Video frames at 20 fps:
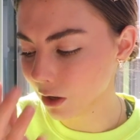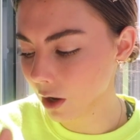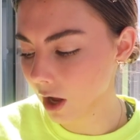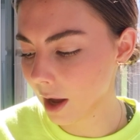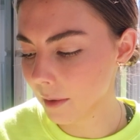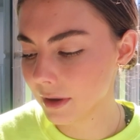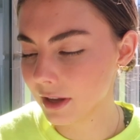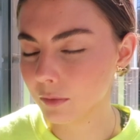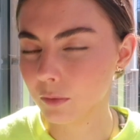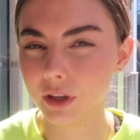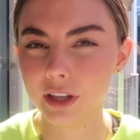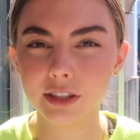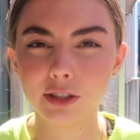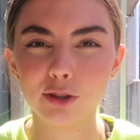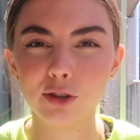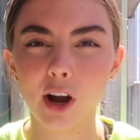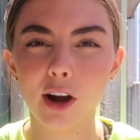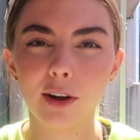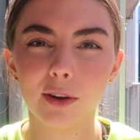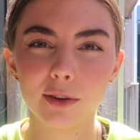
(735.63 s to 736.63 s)
I mean, we
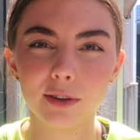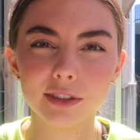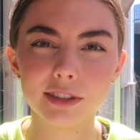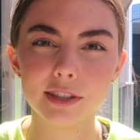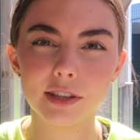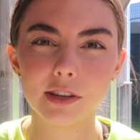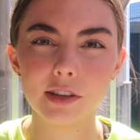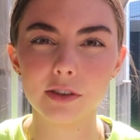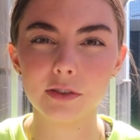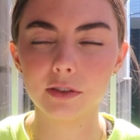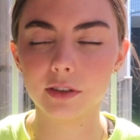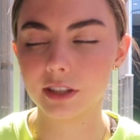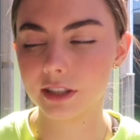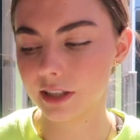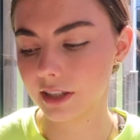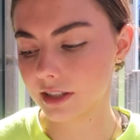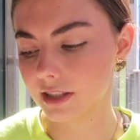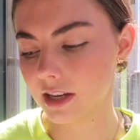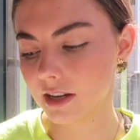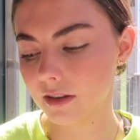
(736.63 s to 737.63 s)
struggled to
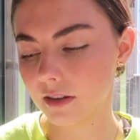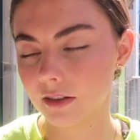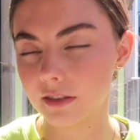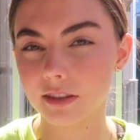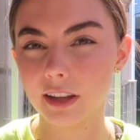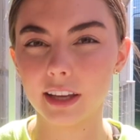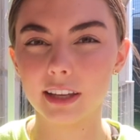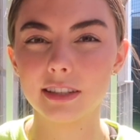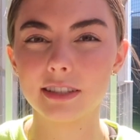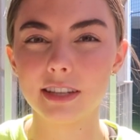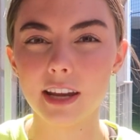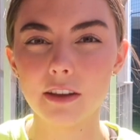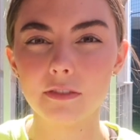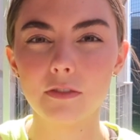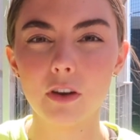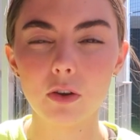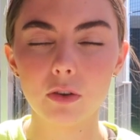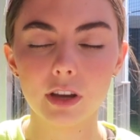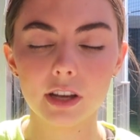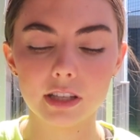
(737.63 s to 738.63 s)
stay
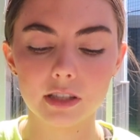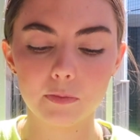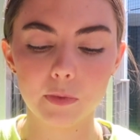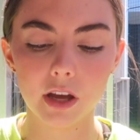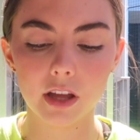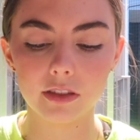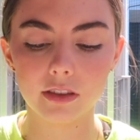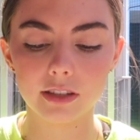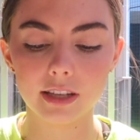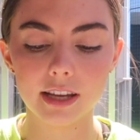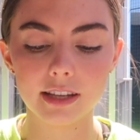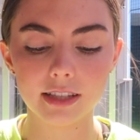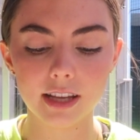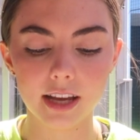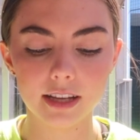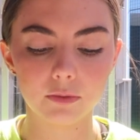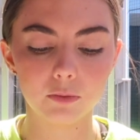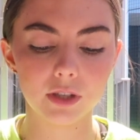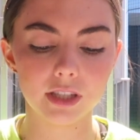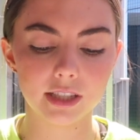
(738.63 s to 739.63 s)
focused, but the days
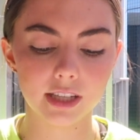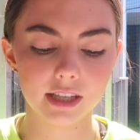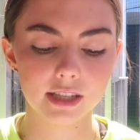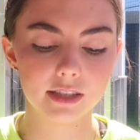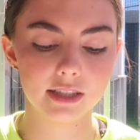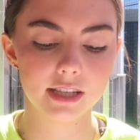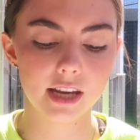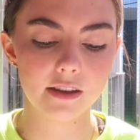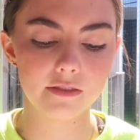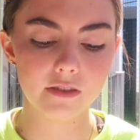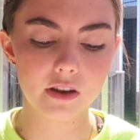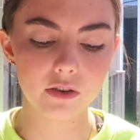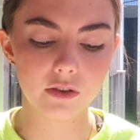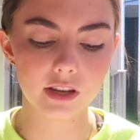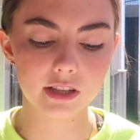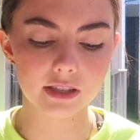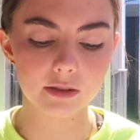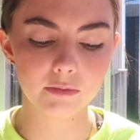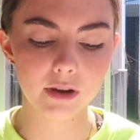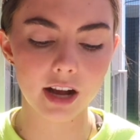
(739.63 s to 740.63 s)
that we did stay
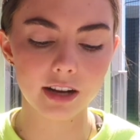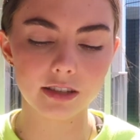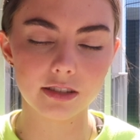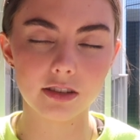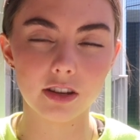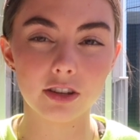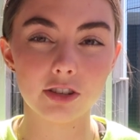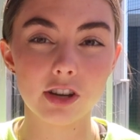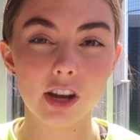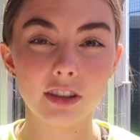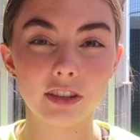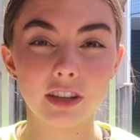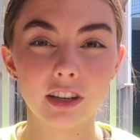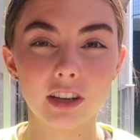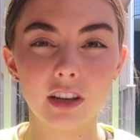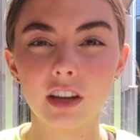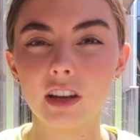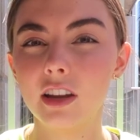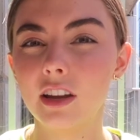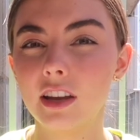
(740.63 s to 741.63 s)
focused and practice on each
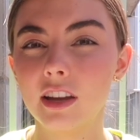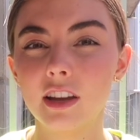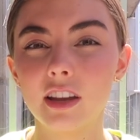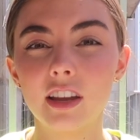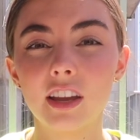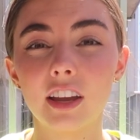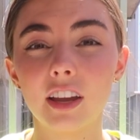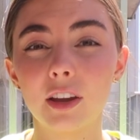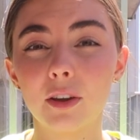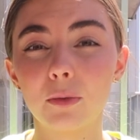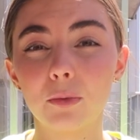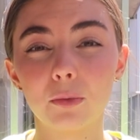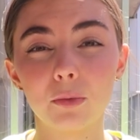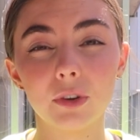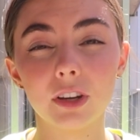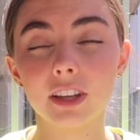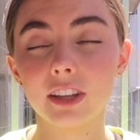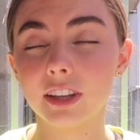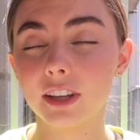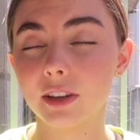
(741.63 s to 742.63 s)
other, it
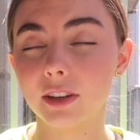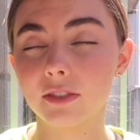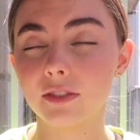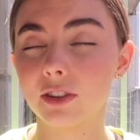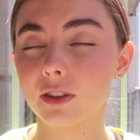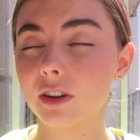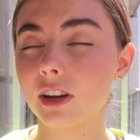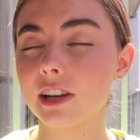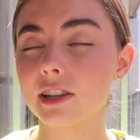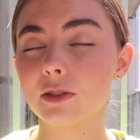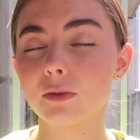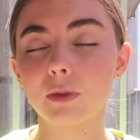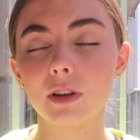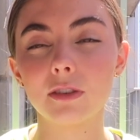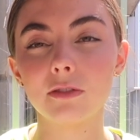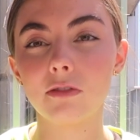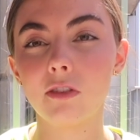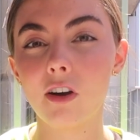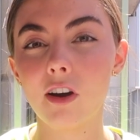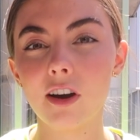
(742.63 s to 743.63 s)
really, you guys
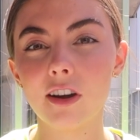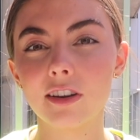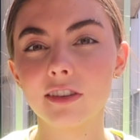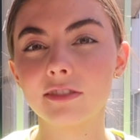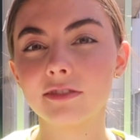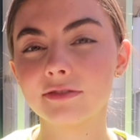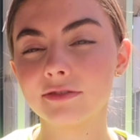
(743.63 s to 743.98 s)
went far.